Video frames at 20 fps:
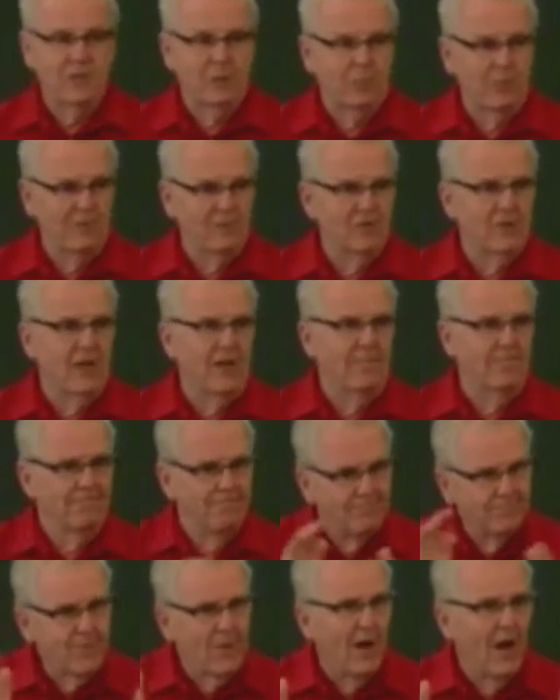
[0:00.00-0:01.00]
we've said,
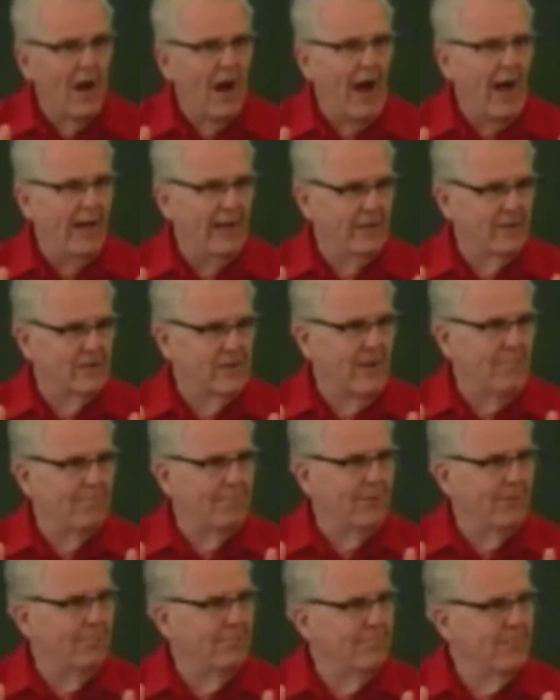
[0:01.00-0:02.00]
I accept
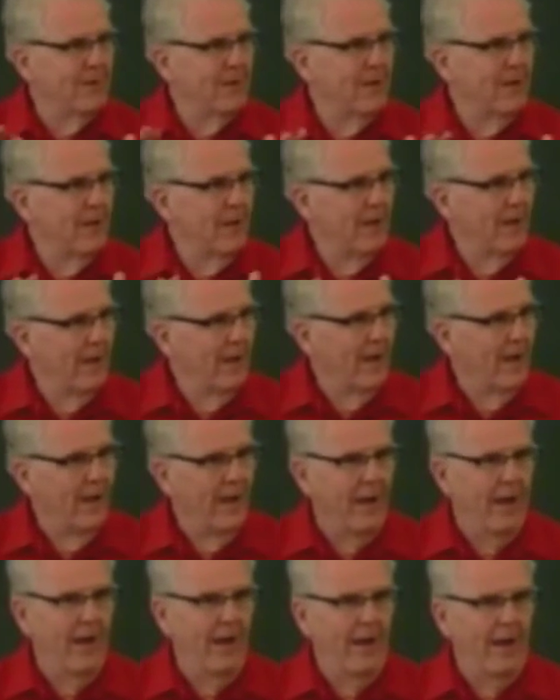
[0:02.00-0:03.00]
them,
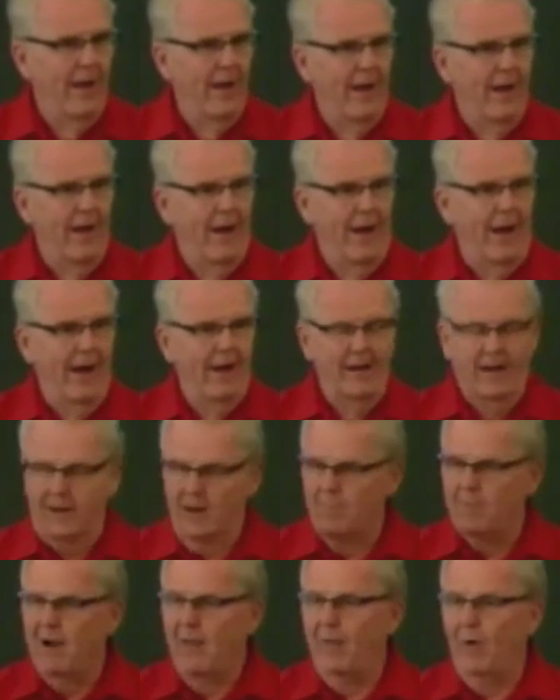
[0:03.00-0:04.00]
and I come
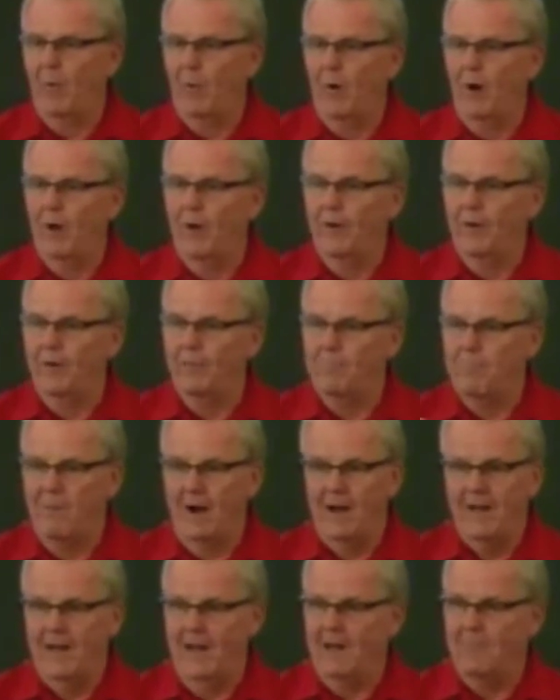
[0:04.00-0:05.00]
out of that water, my
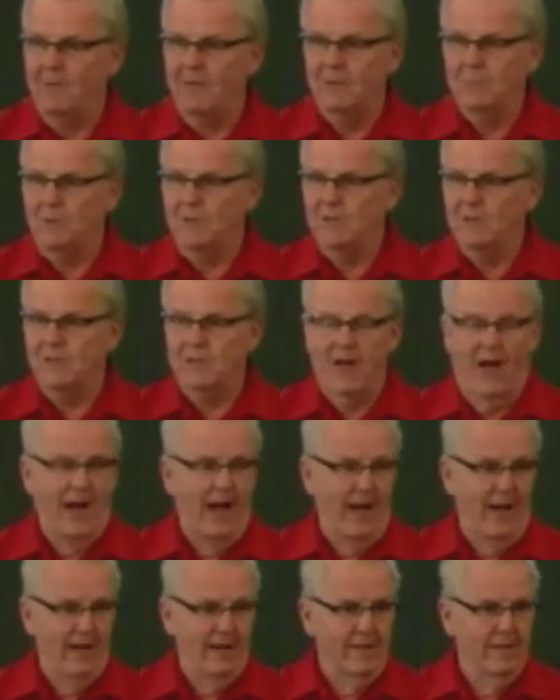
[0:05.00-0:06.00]
name has been
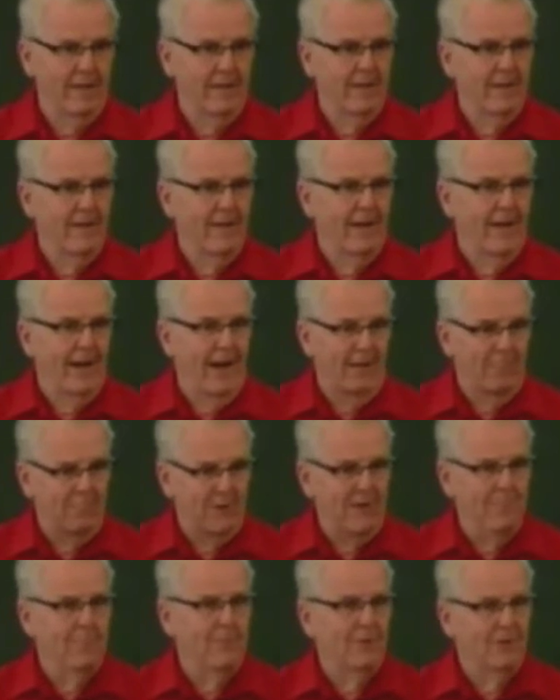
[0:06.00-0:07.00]
signed, and
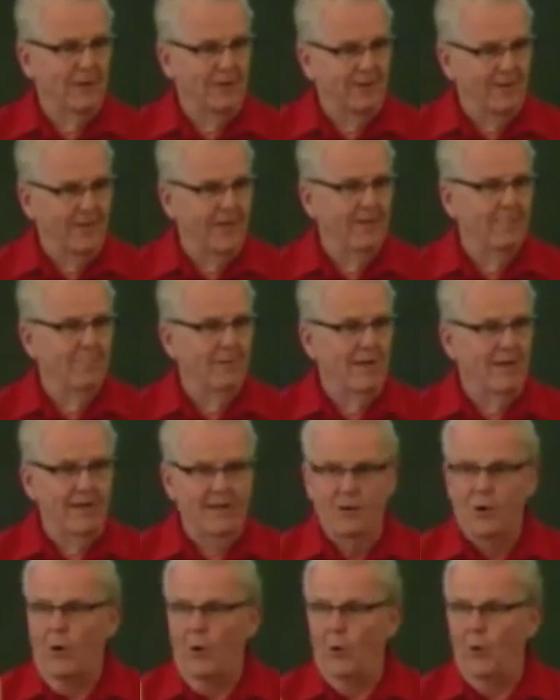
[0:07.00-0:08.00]
people can then begin
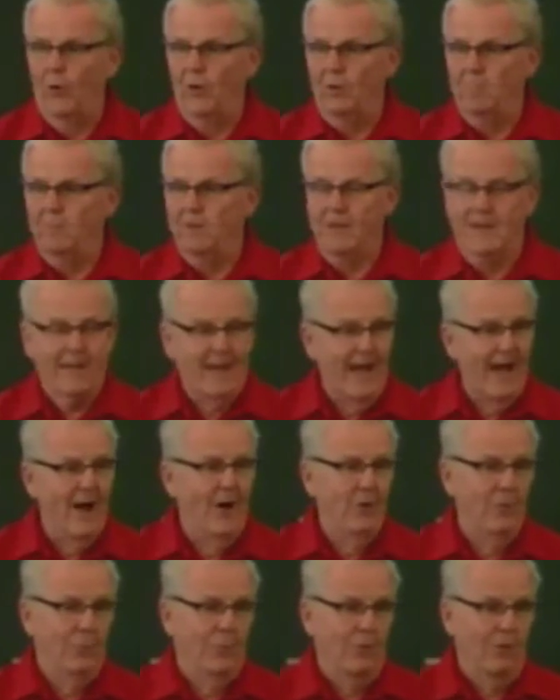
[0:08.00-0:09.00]
holding me
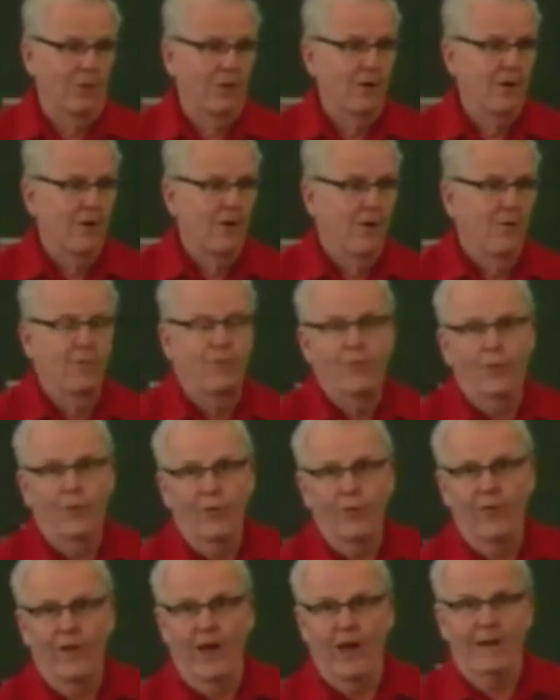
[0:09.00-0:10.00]
accountable for
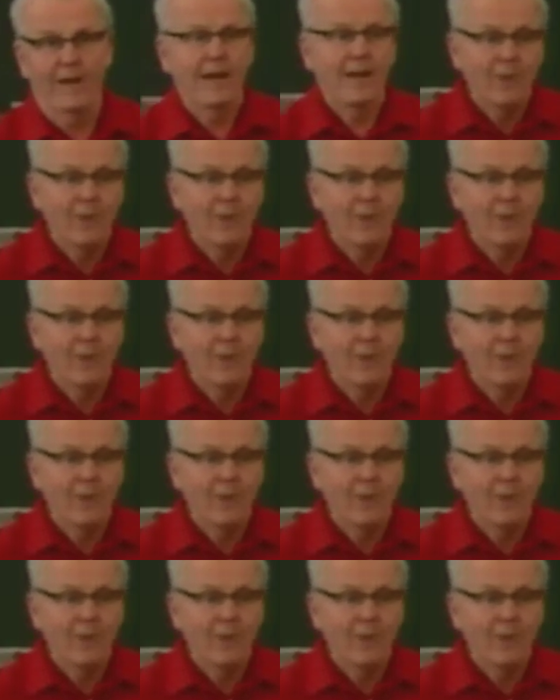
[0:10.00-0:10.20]
that in the